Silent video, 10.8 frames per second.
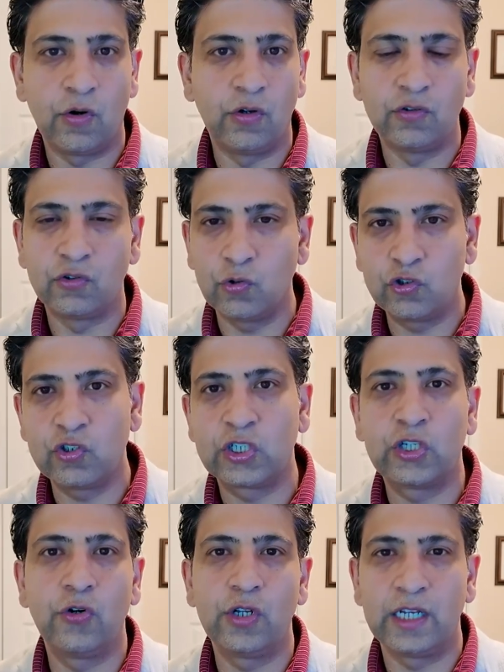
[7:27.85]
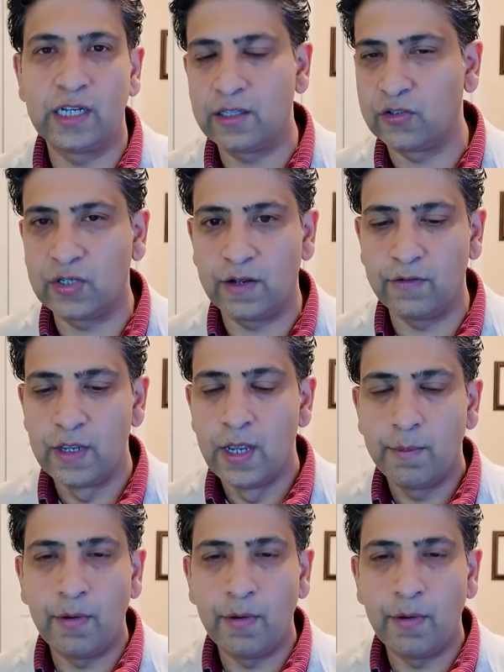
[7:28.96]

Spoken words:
on Social Security and other stuff,